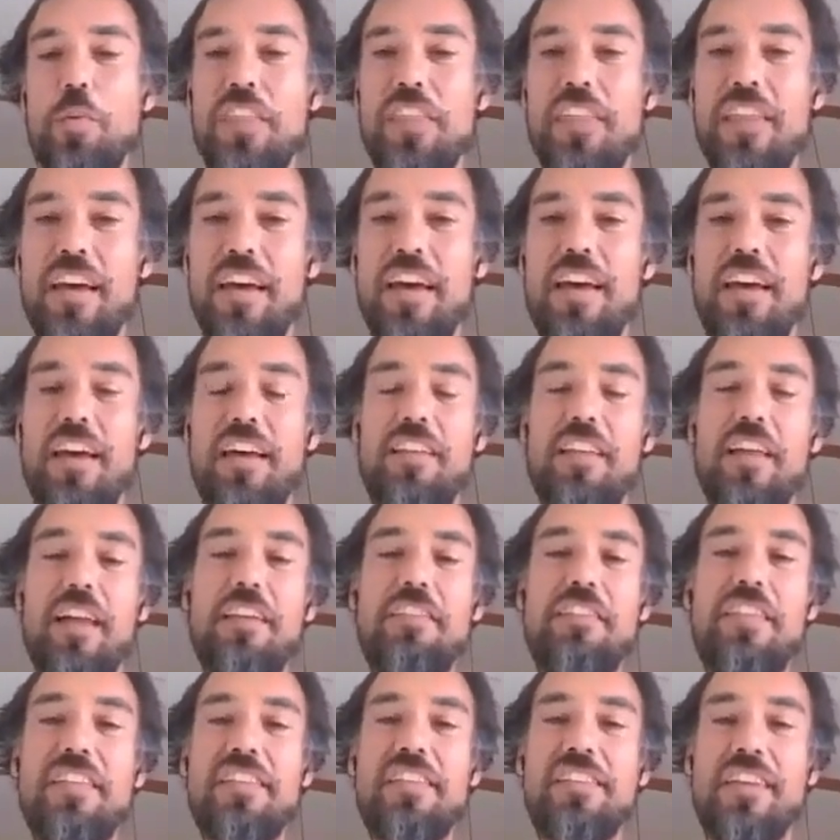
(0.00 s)
with uh, a
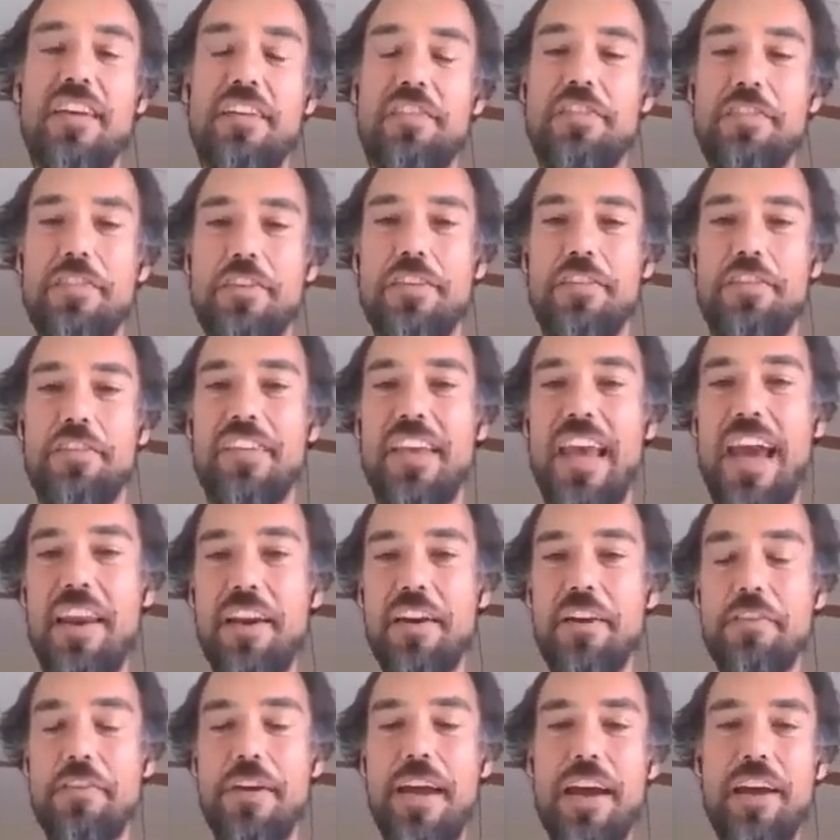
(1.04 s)
lot of this stuff sort of
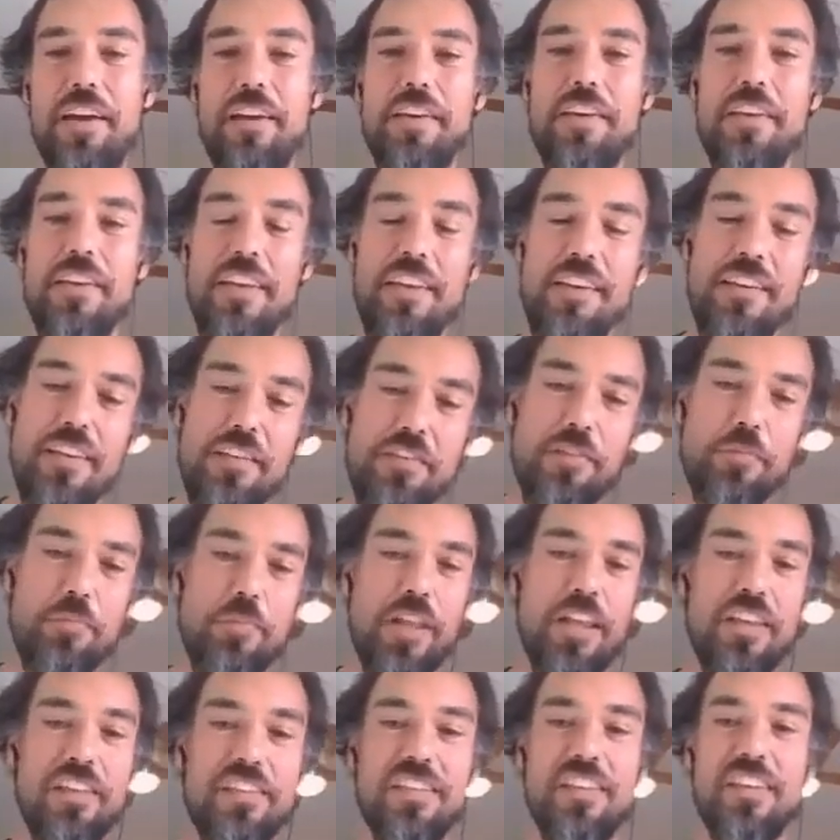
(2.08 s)
scattered around in
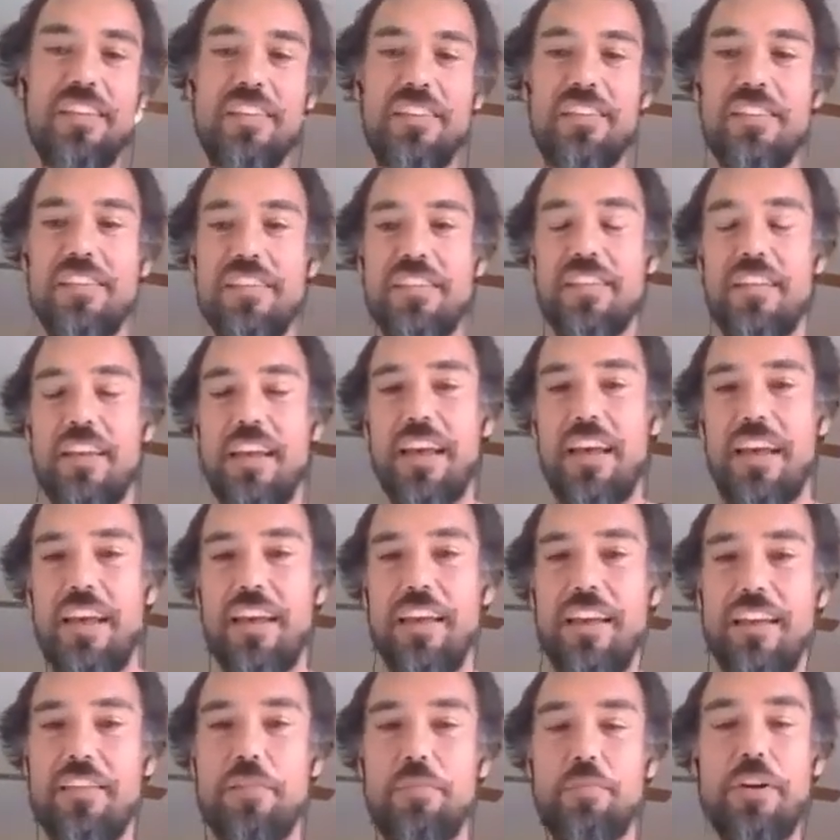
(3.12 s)
different places.
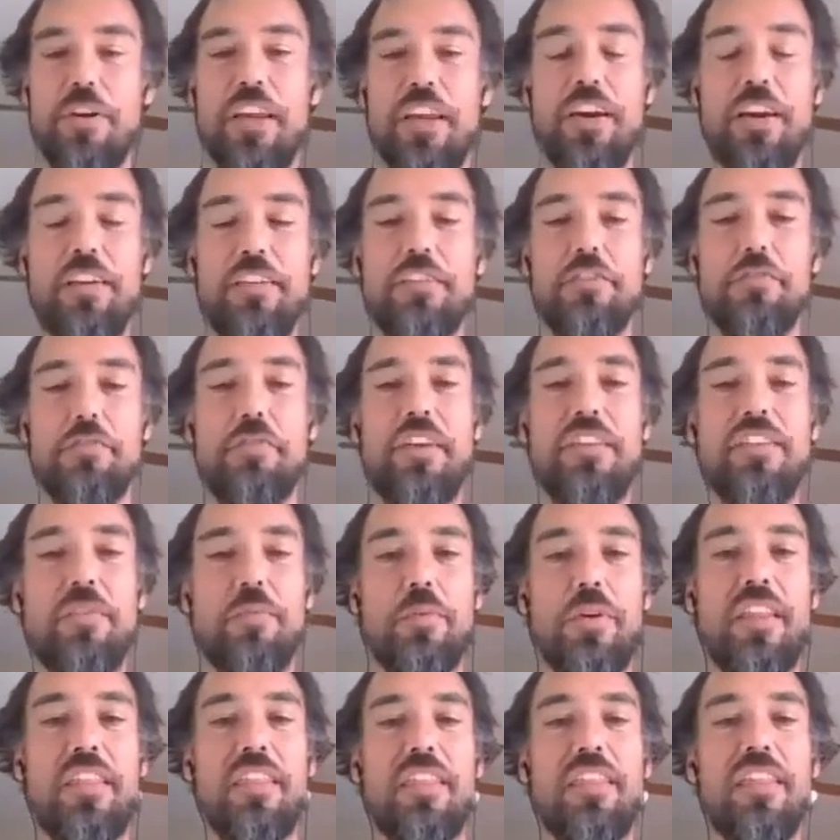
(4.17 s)
Uh, it's pretty hard to
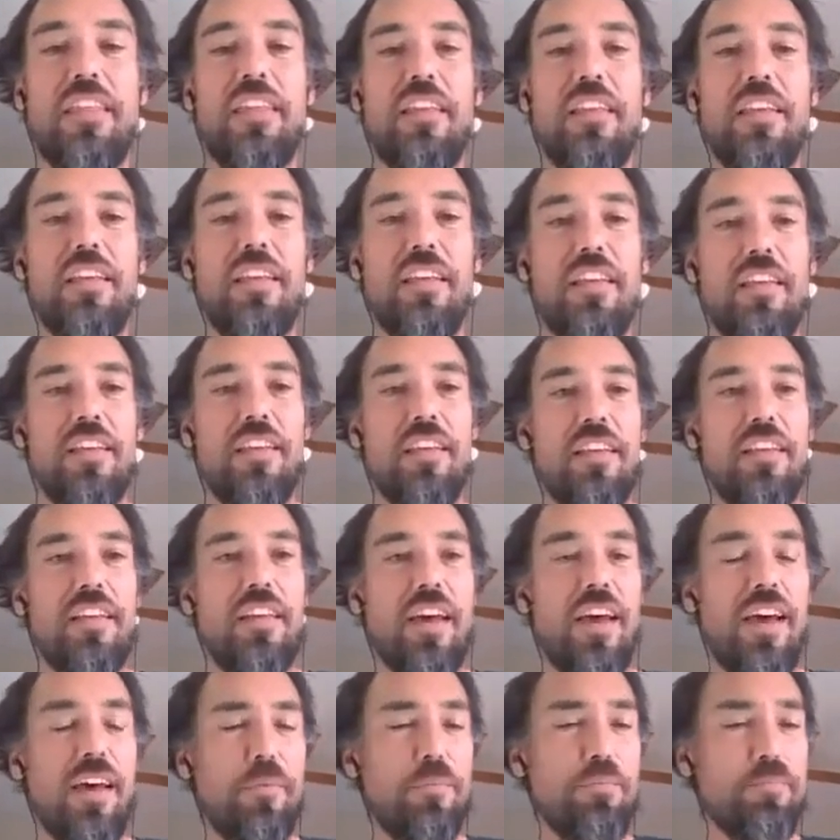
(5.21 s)
reason with.
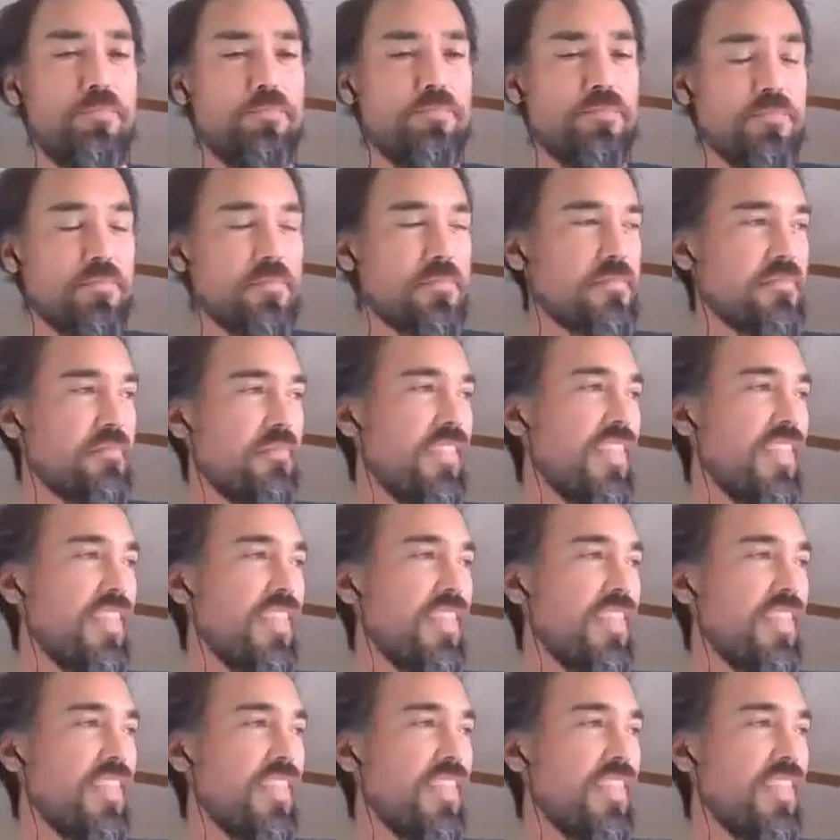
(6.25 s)
Um,